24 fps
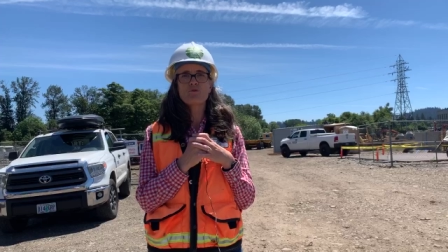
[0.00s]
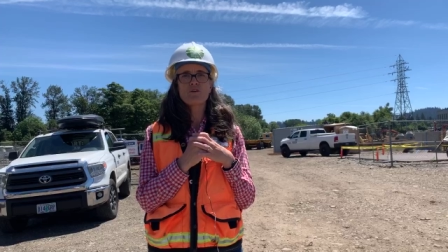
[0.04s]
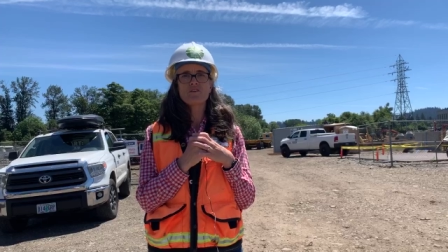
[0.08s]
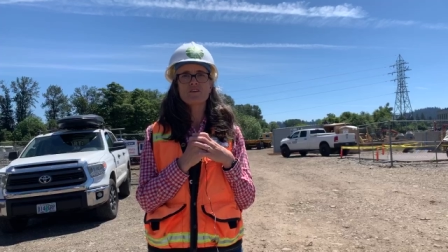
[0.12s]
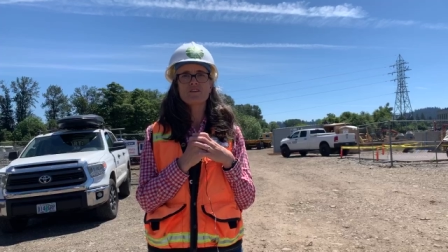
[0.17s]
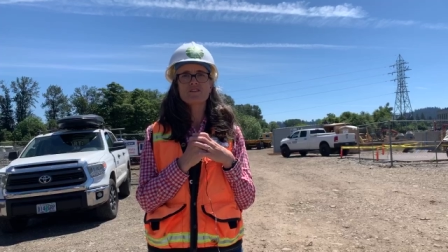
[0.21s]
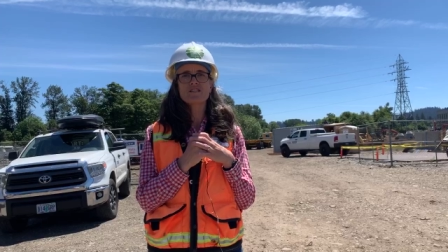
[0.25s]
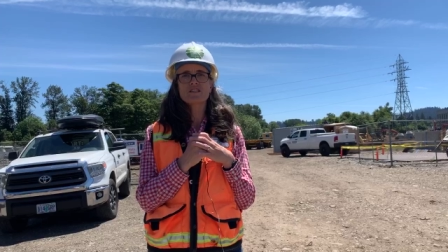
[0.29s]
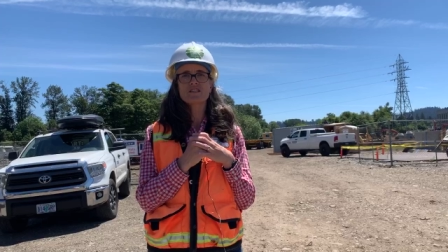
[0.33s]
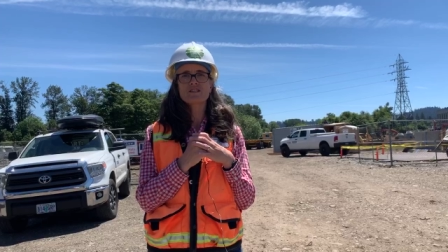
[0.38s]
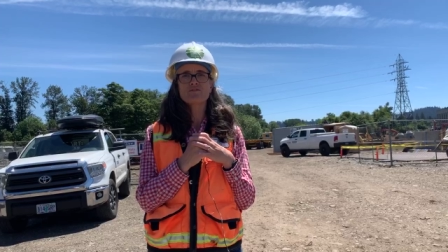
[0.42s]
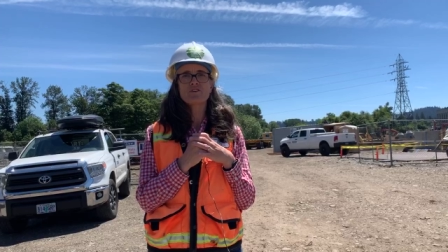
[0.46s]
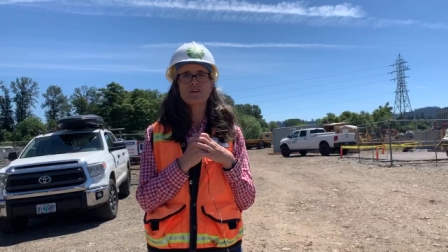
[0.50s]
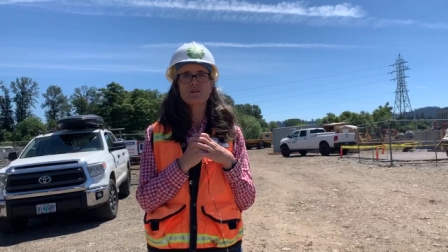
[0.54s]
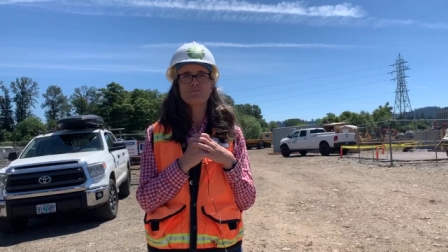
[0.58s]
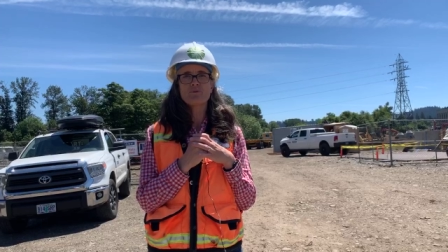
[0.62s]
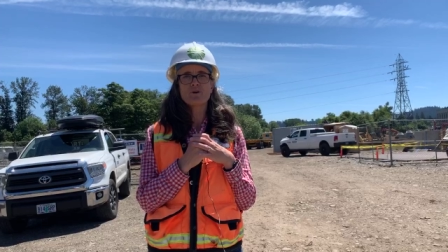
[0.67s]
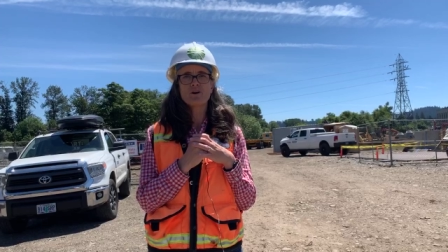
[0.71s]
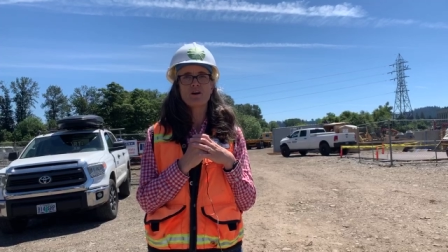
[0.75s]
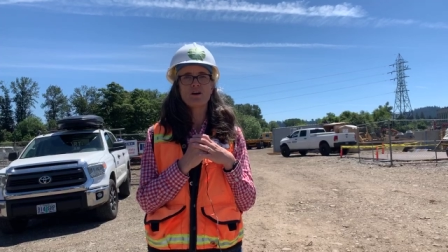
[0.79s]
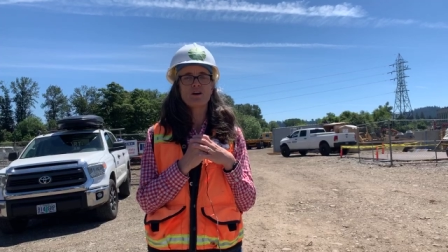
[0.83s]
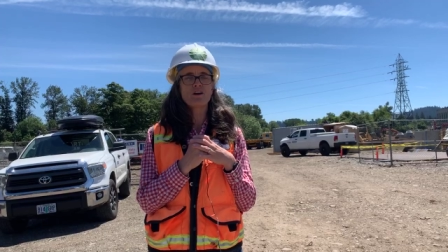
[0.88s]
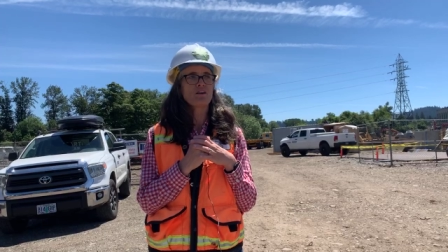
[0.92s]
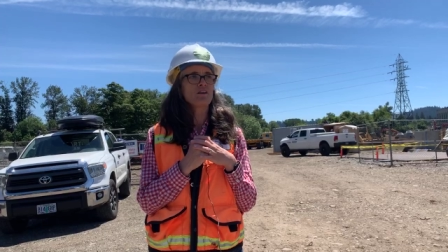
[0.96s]
than 6 feet
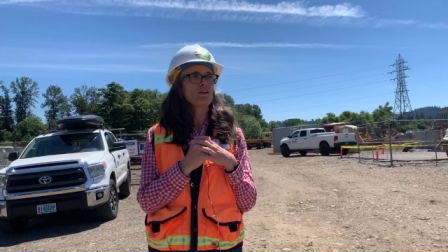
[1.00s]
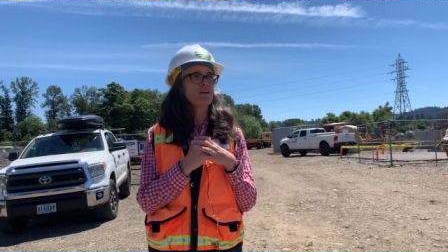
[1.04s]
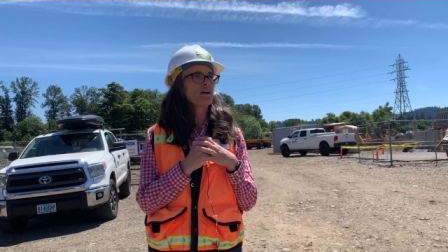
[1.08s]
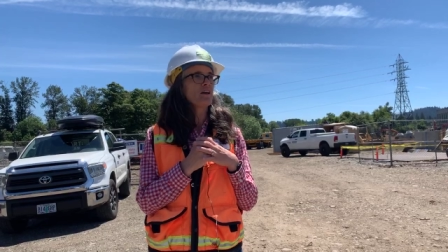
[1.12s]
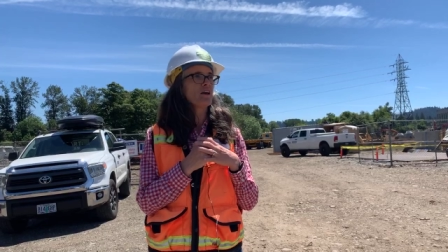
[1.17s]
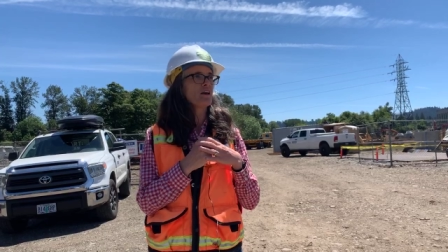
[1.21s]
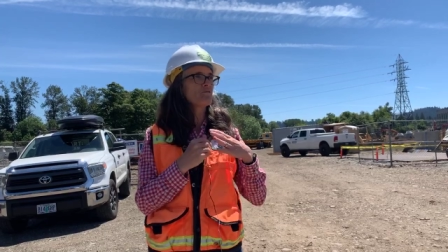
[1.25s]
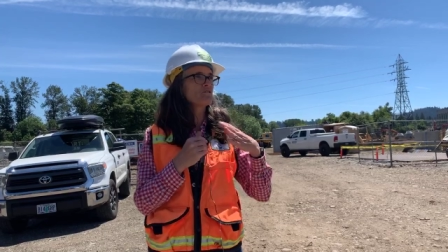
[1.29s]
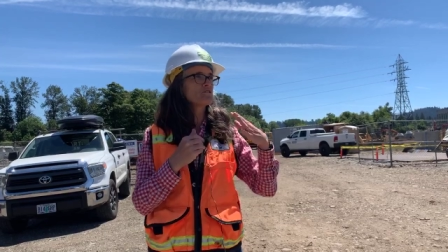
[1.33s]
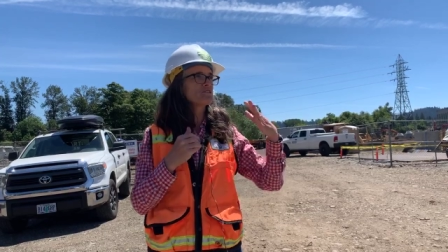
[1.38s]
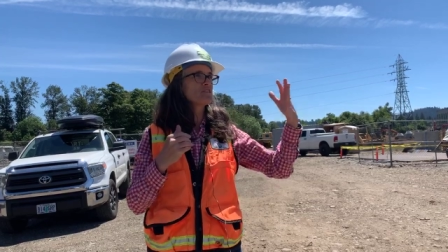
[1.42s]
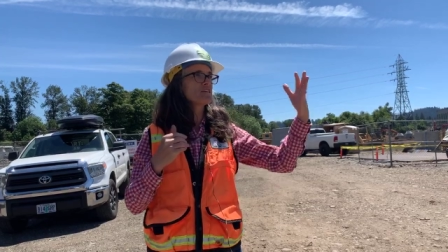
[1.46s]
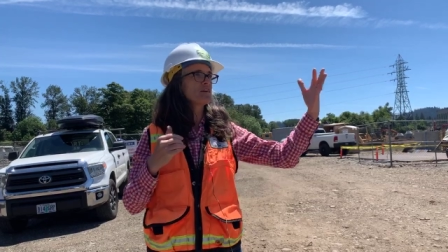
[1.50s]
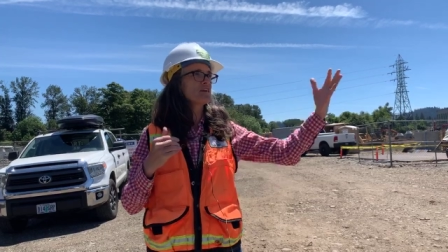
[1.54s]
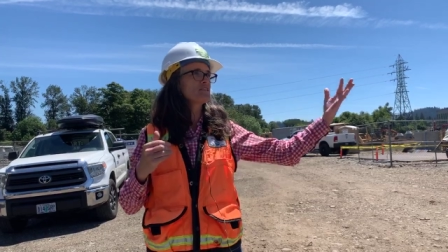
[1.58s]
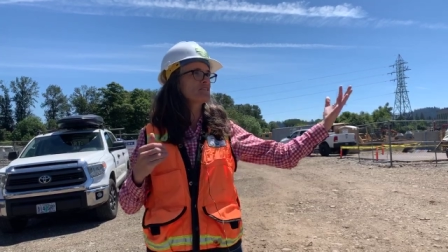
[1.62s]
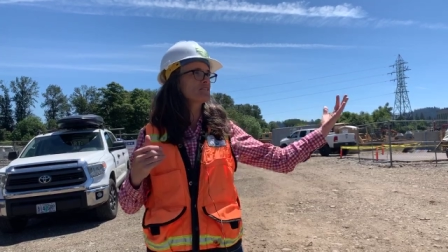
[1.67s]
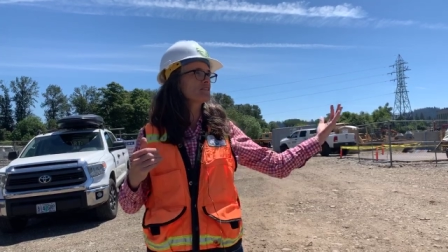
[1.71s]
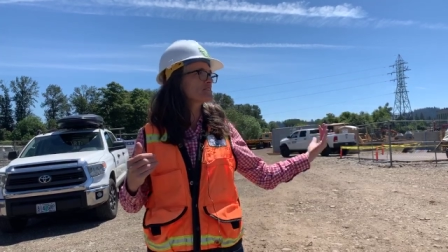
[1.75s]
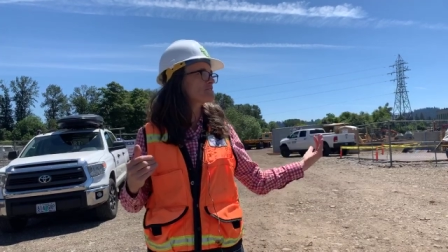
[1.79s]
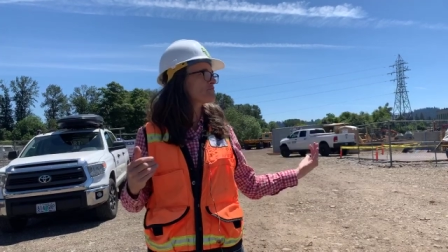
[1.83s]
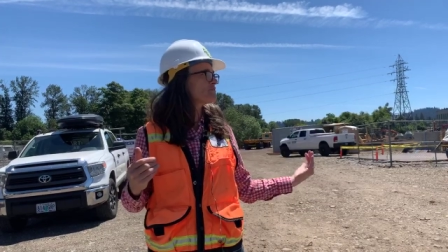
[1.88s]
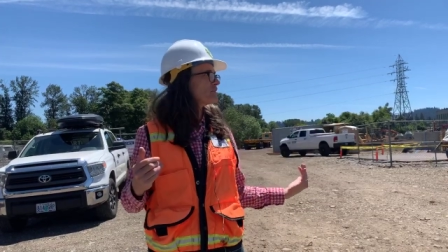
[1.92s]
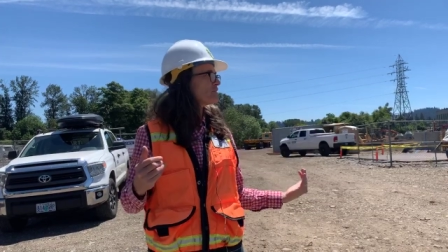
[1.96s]
apart, and we're staying
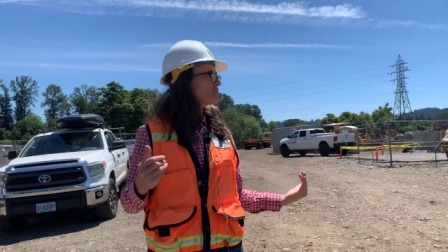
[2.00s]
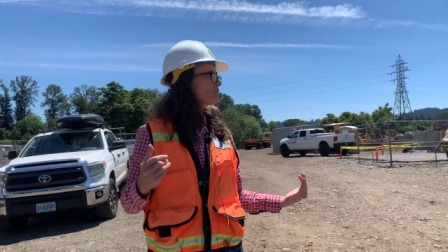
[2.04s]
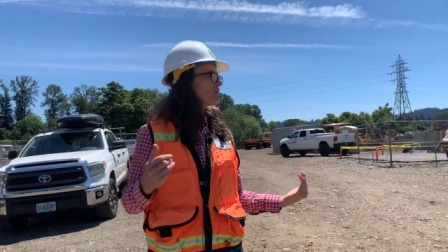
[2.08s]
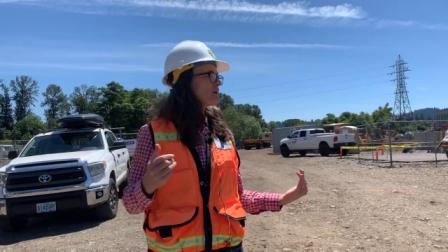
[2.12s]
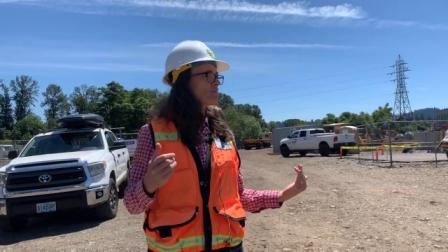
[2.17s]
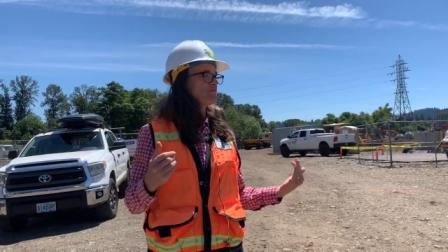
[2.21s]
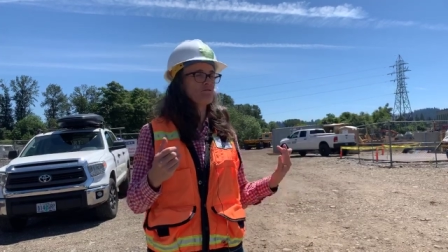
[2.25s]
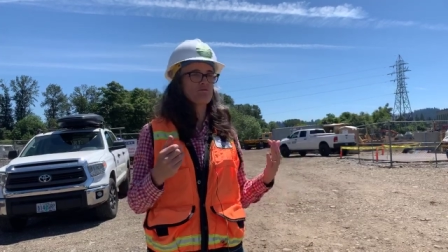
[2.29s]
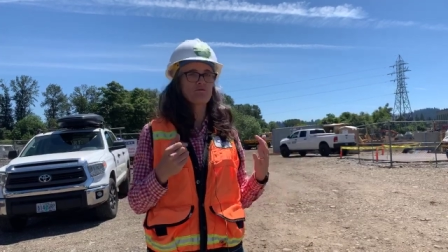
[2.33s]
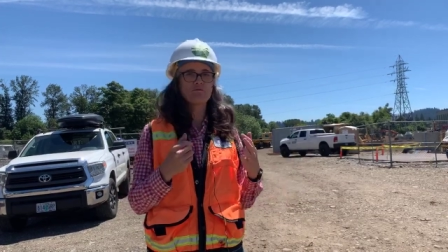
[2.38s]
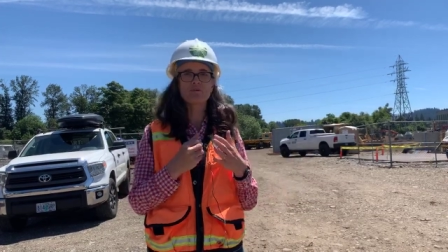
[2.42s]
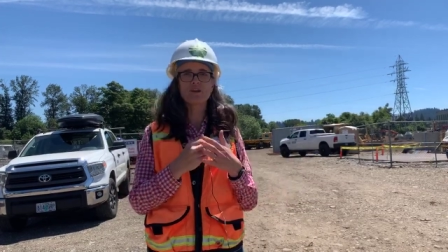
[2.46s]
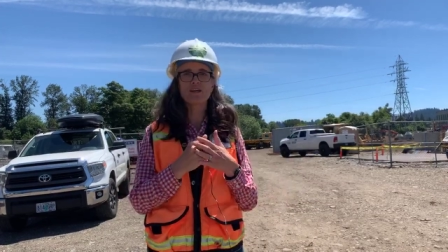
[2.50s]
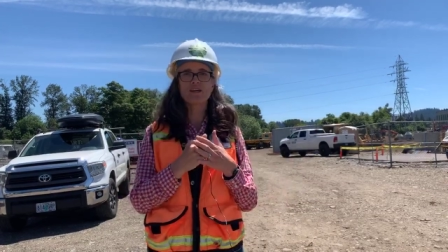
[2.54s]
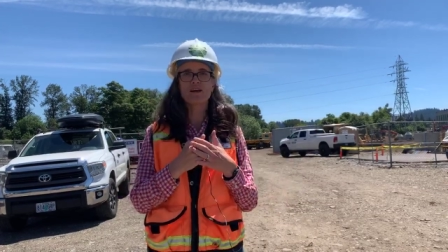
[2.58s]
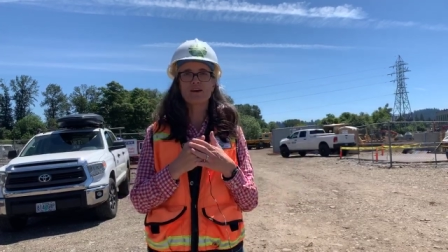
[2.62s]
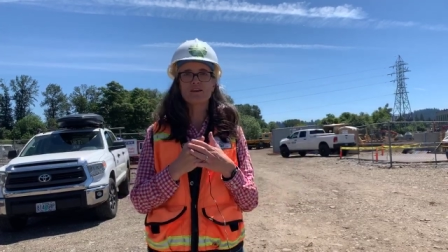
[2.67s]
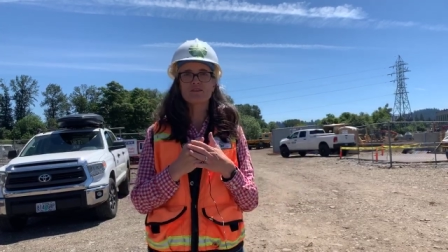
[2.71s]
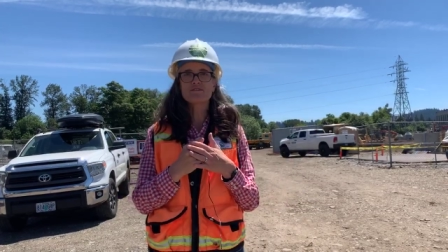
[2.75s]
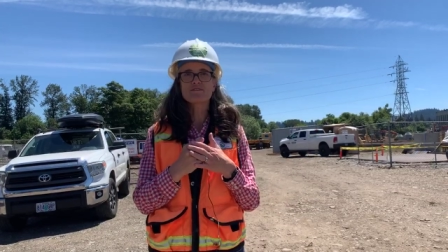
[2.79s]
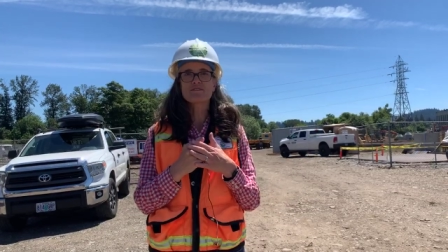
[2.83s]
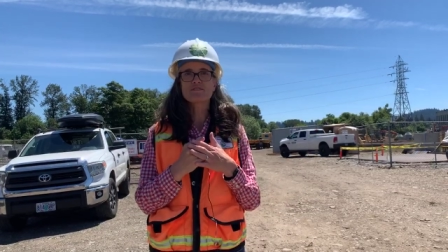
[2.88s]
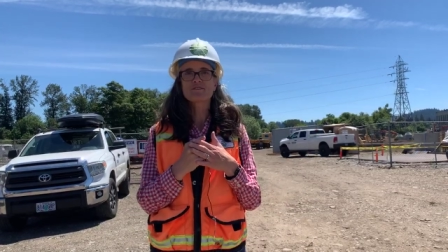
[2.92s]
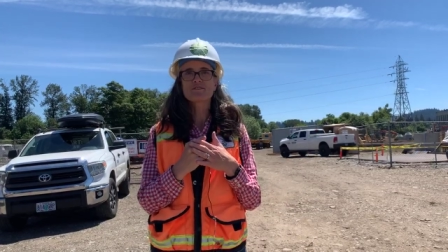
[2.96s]
6 feet apart from everybody
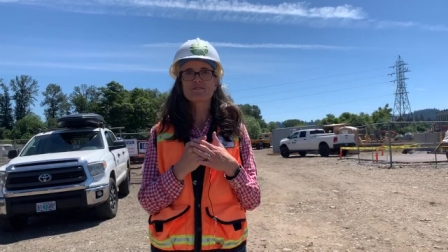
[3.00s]
else.